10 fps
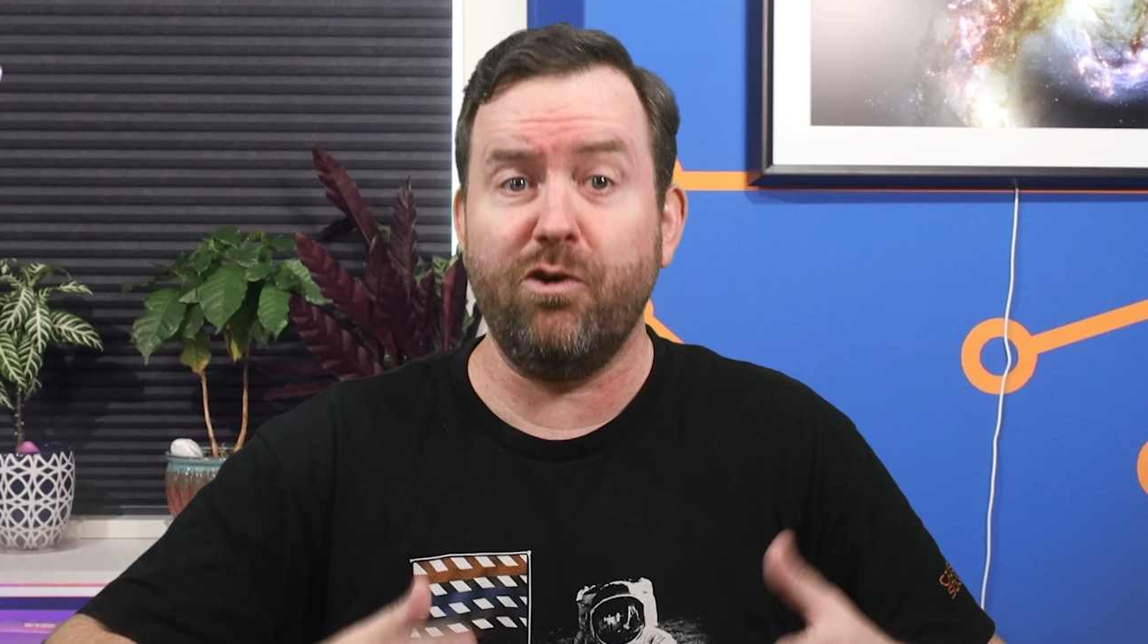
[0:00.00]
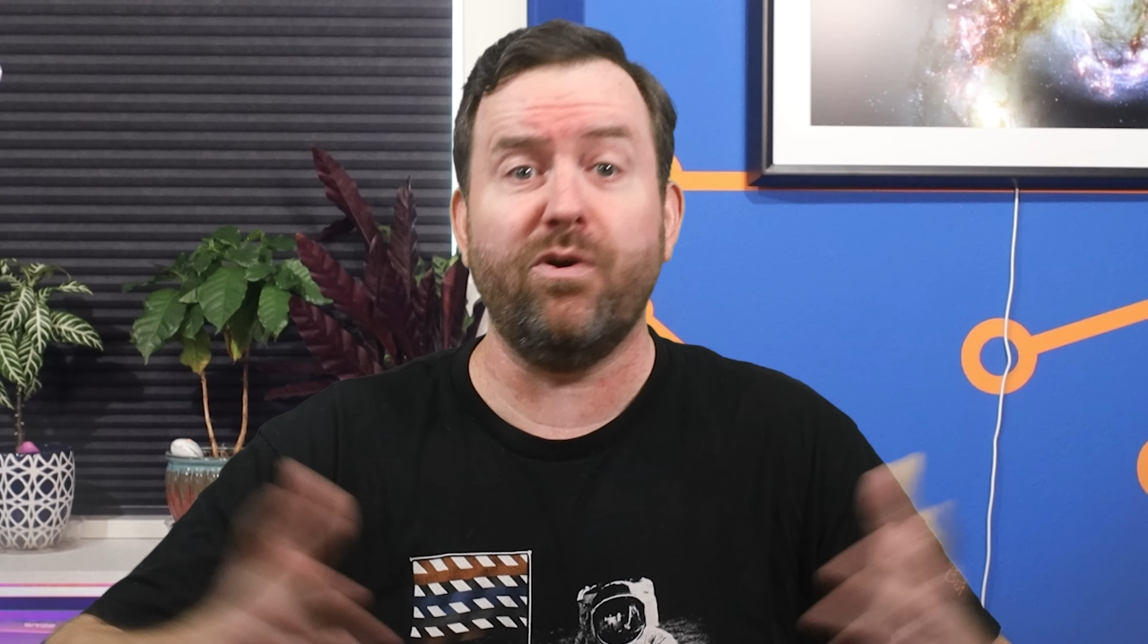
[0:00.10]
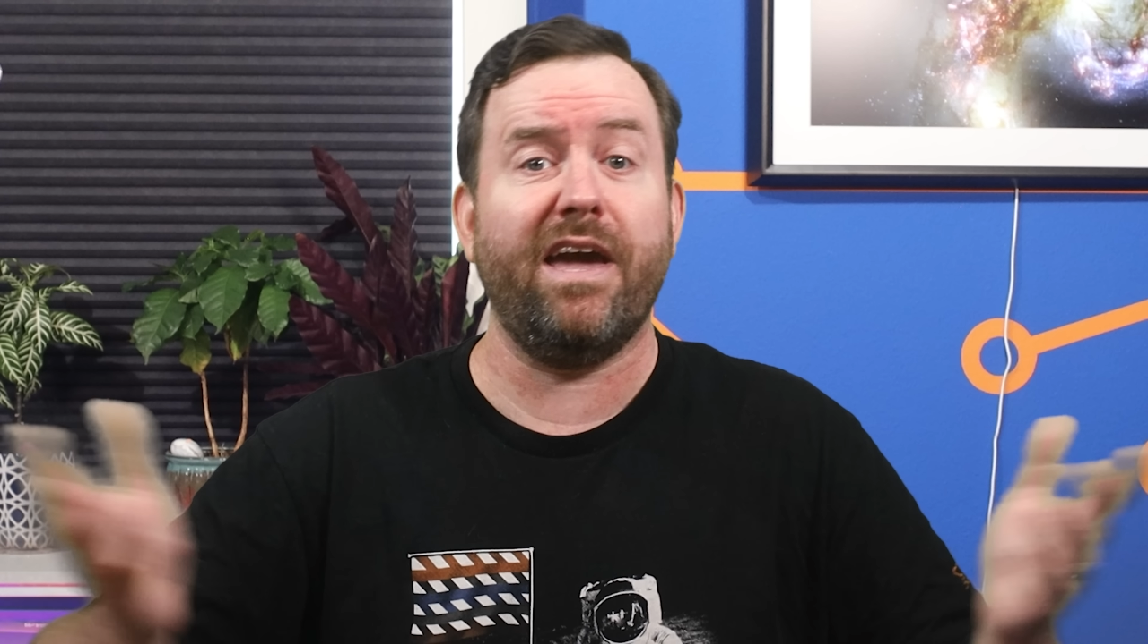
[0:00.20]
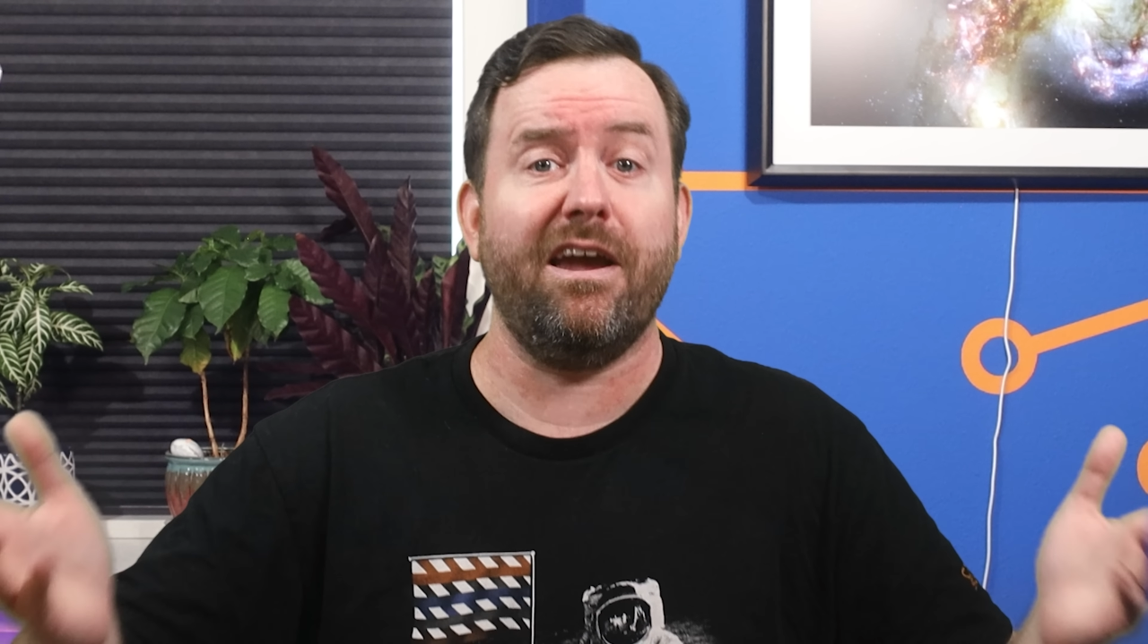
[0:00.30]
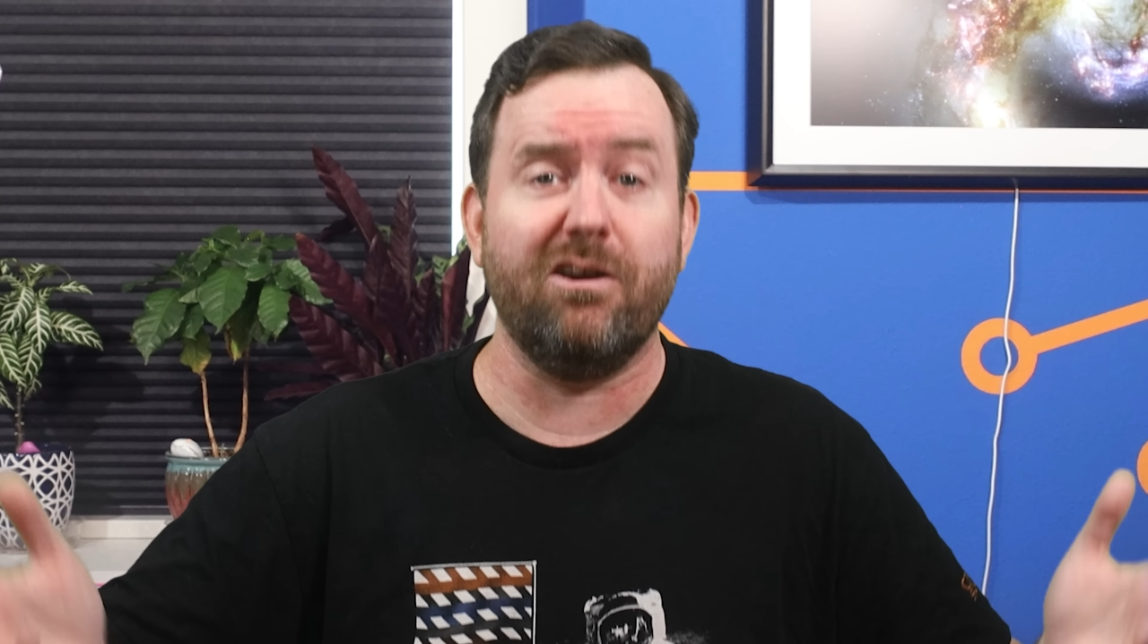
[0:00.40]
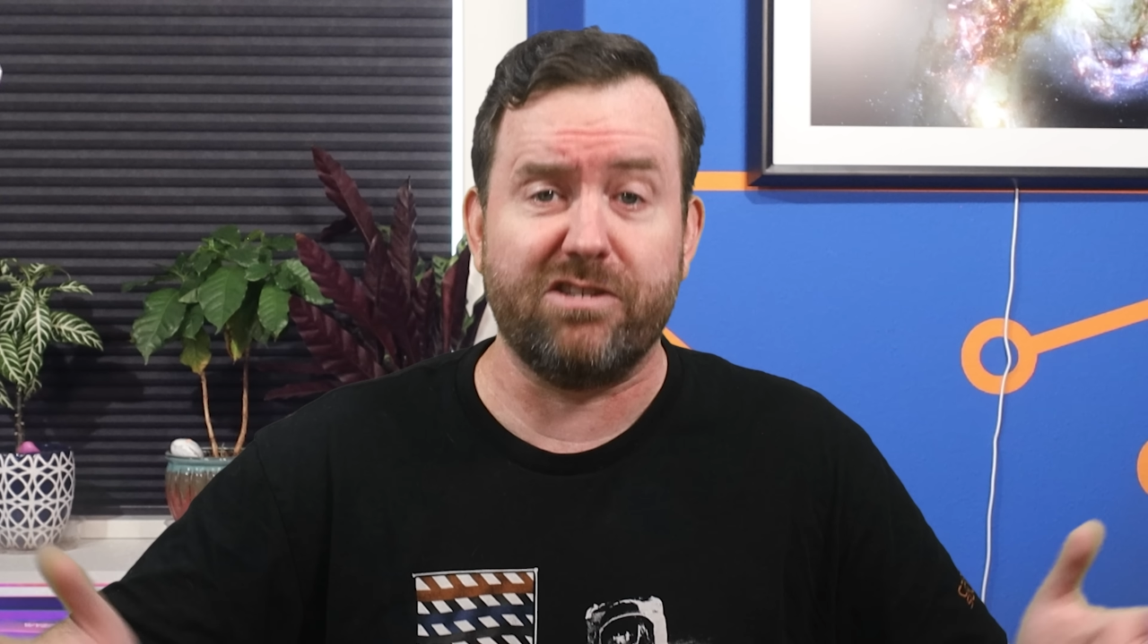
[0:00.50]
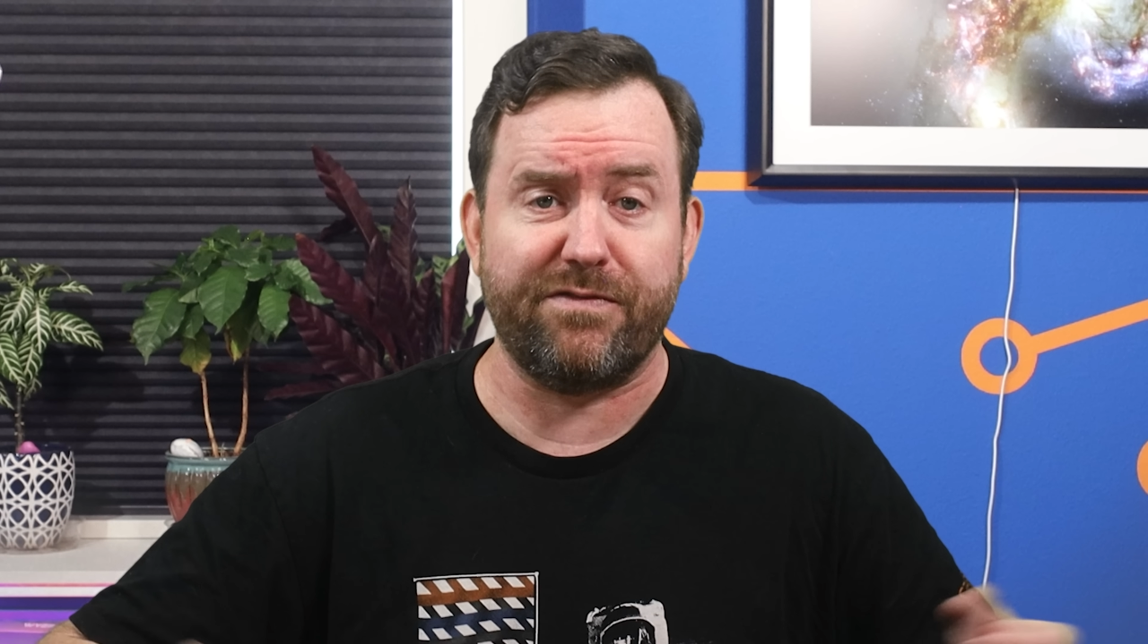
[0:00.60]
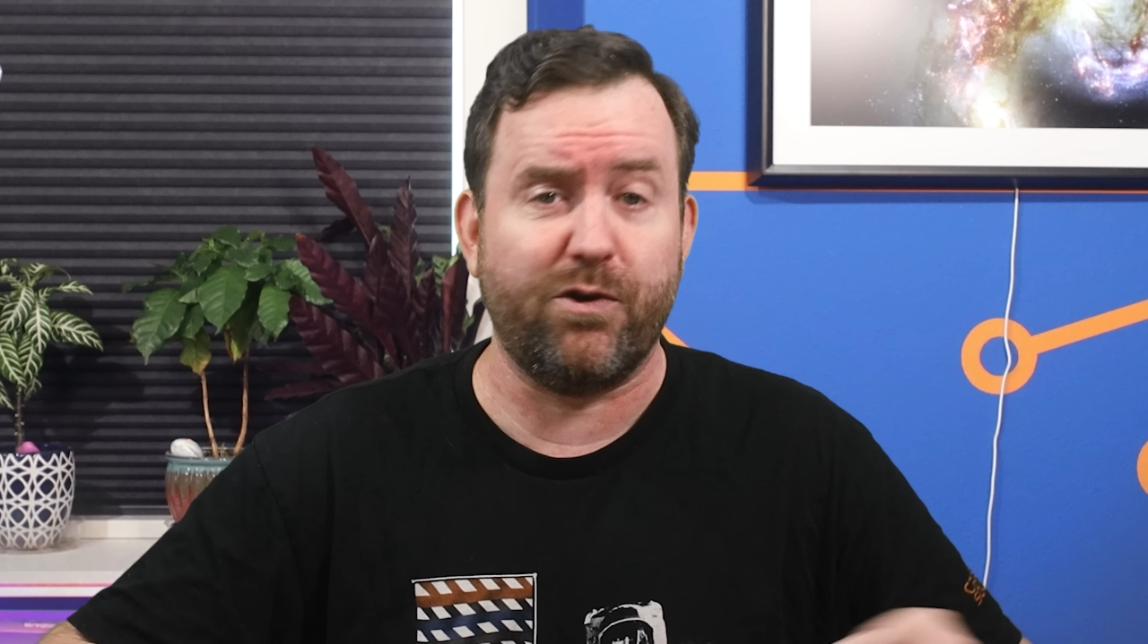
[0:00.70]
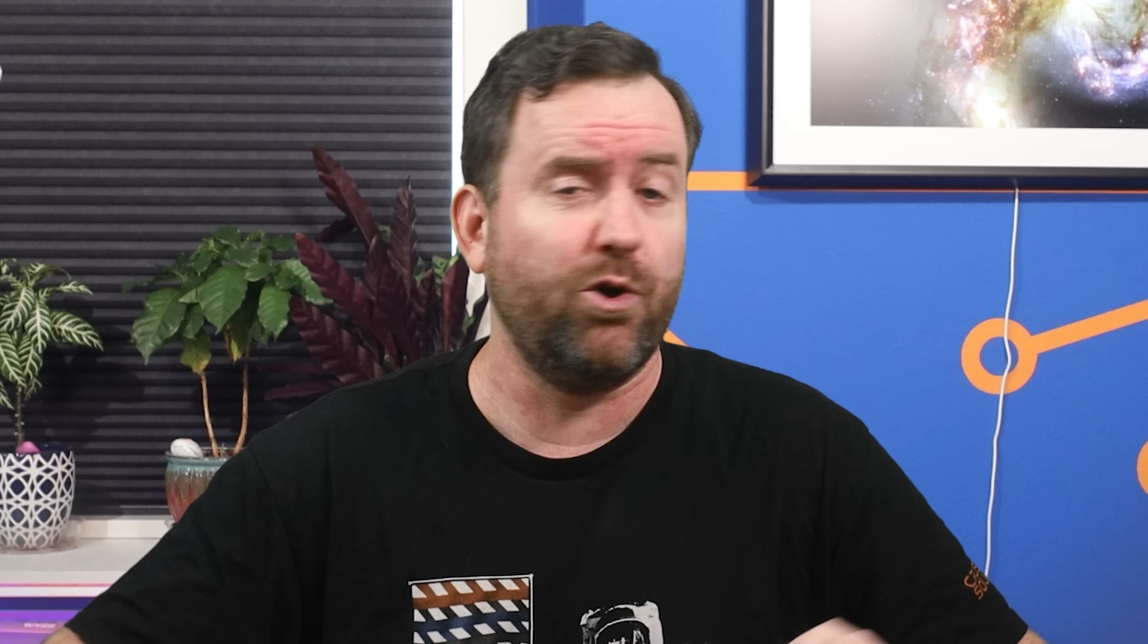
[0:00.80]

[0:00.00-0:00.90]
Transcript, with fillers: Who cares if